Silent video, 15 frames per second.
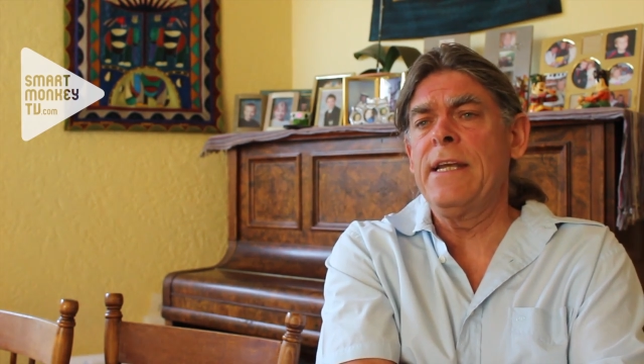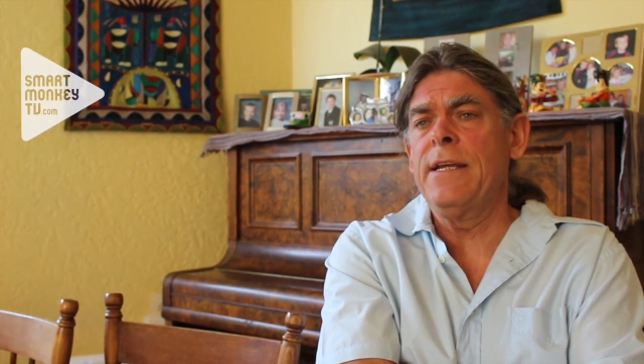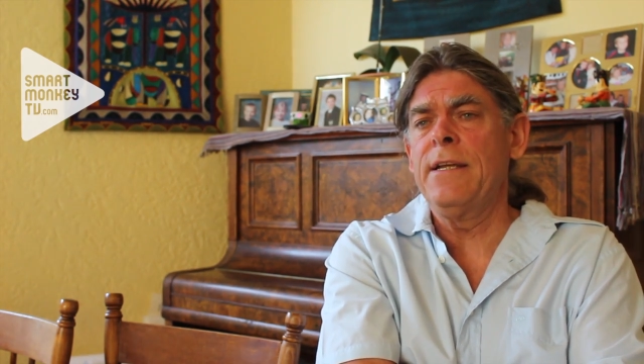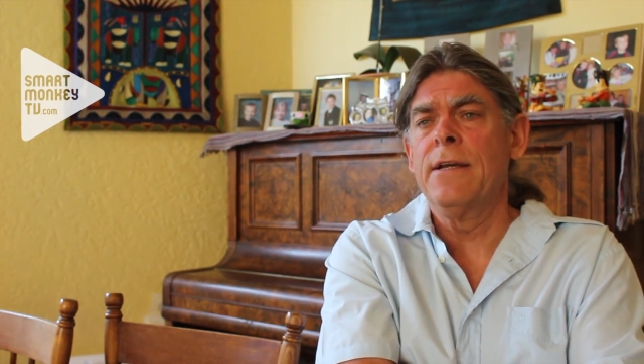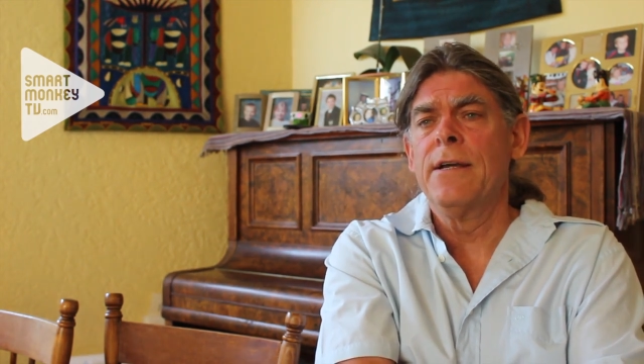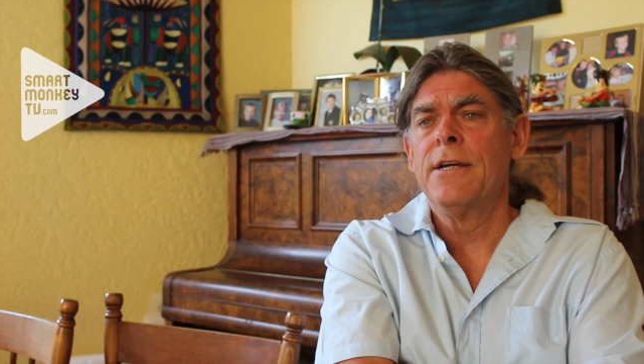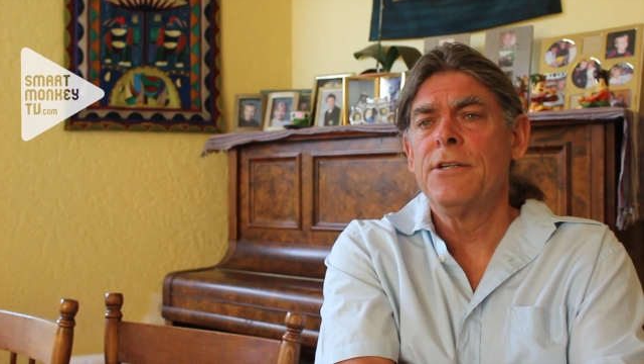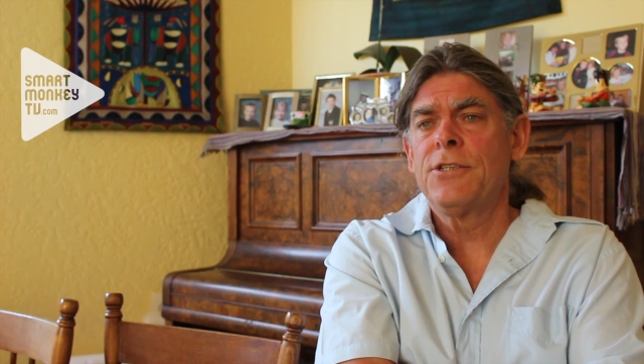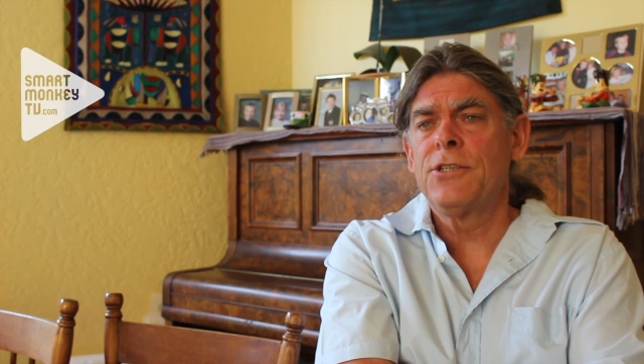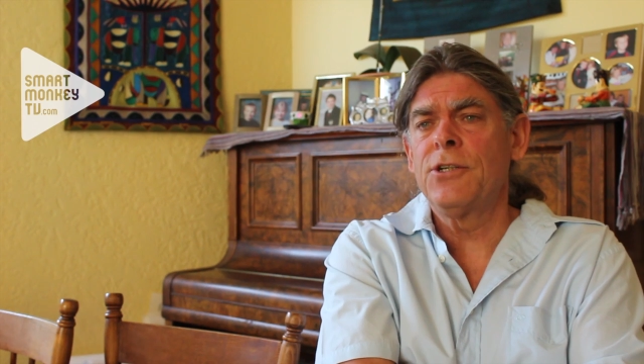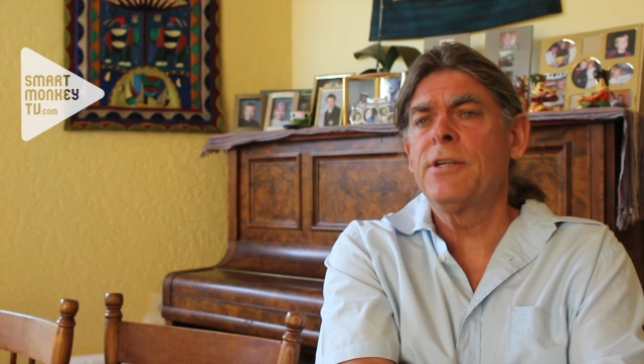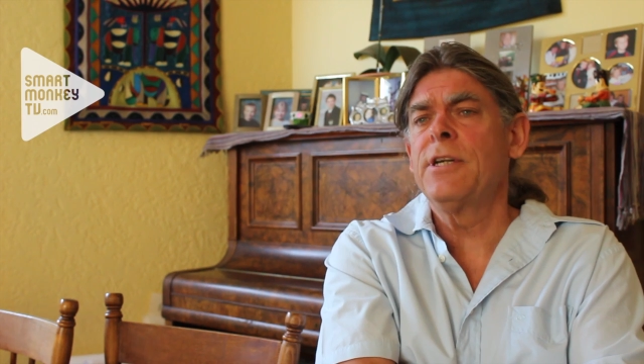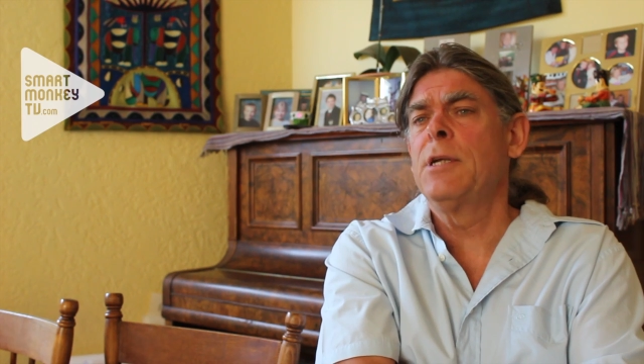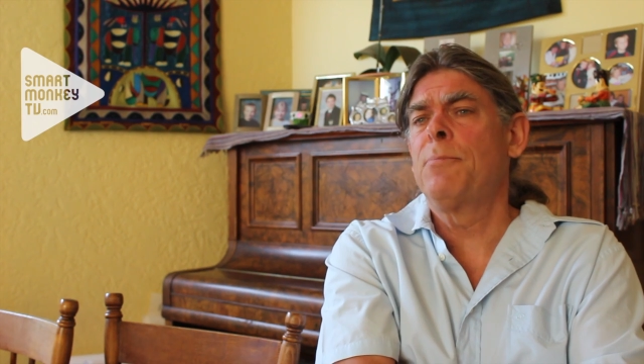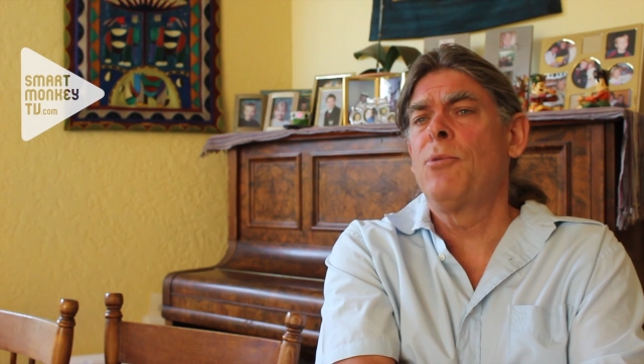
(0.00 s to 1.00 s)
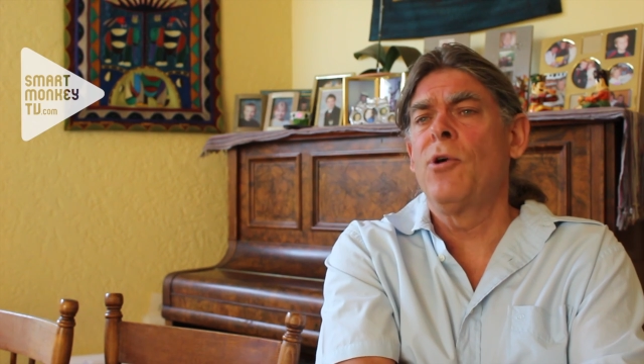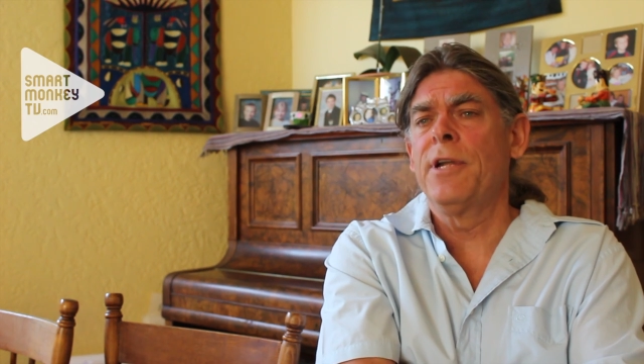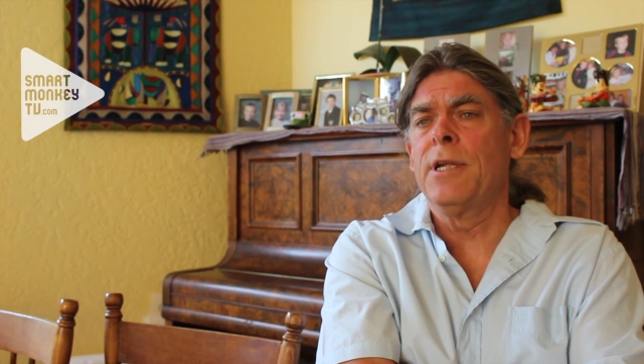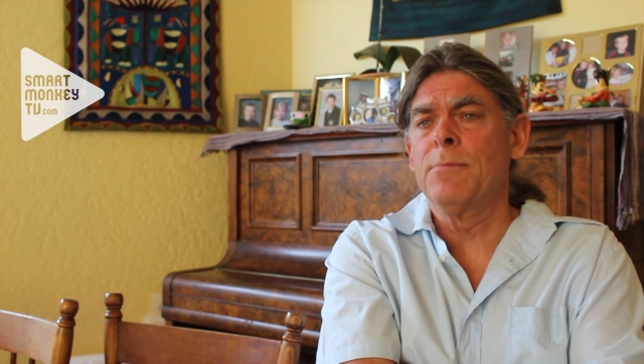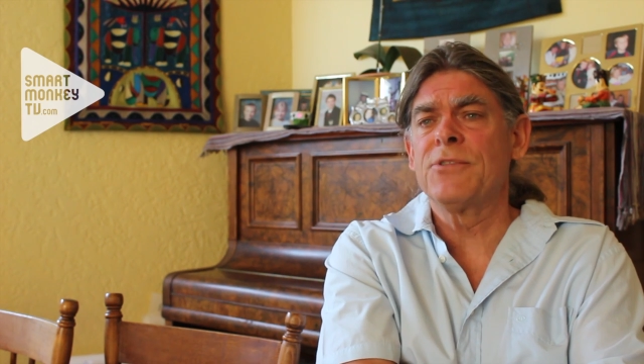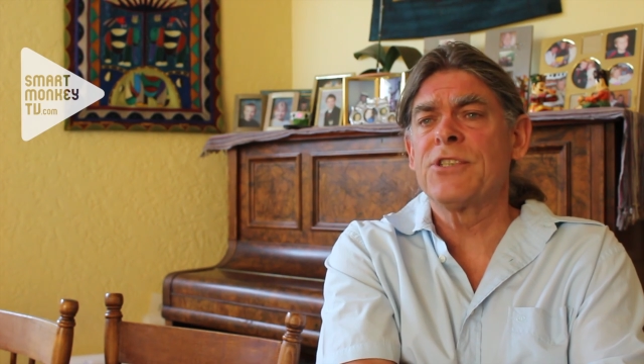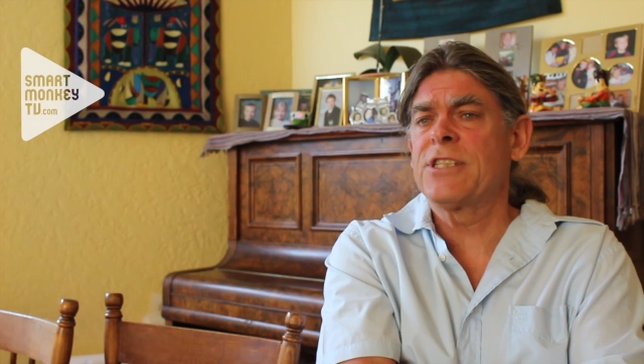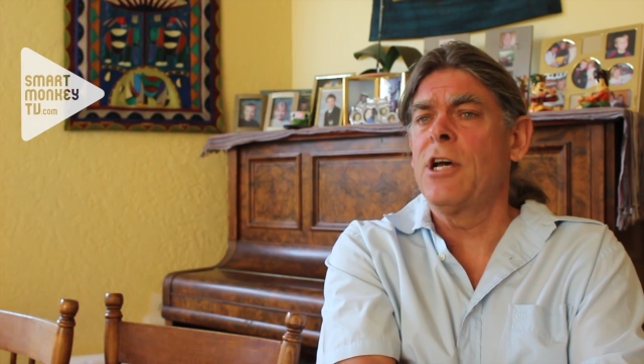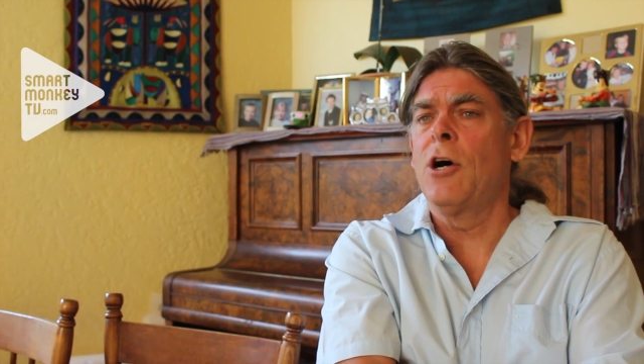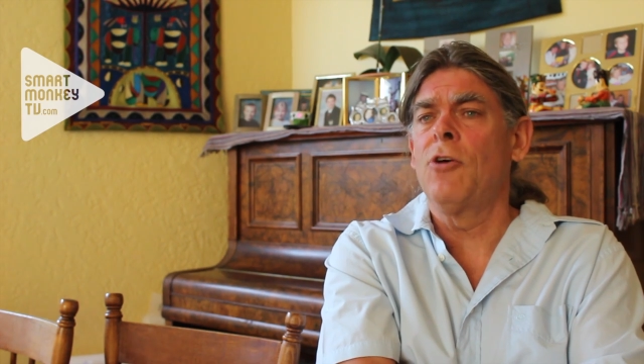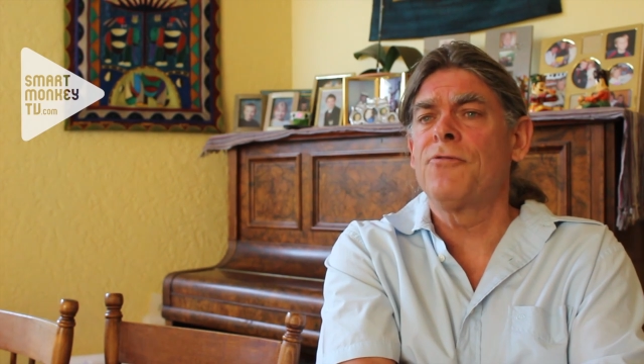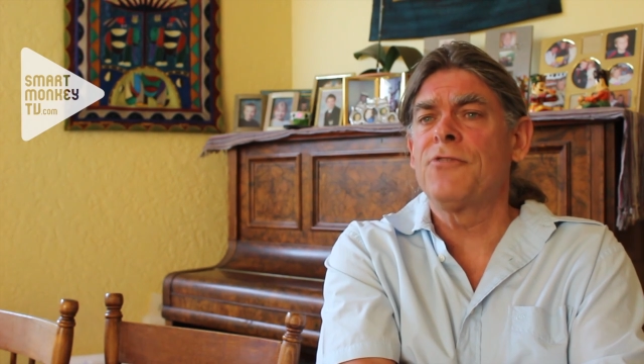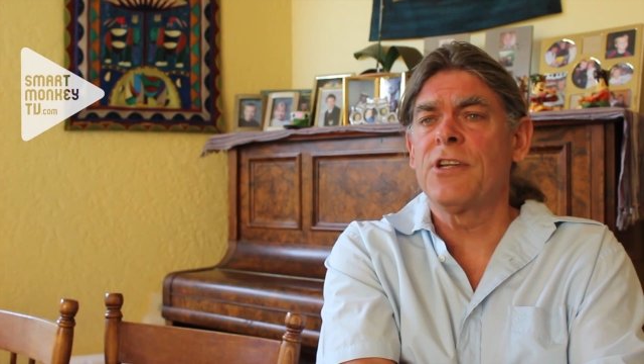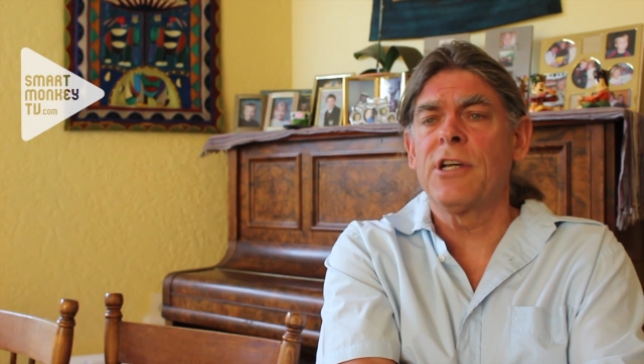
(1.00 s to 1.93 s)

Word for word: he took it upon himself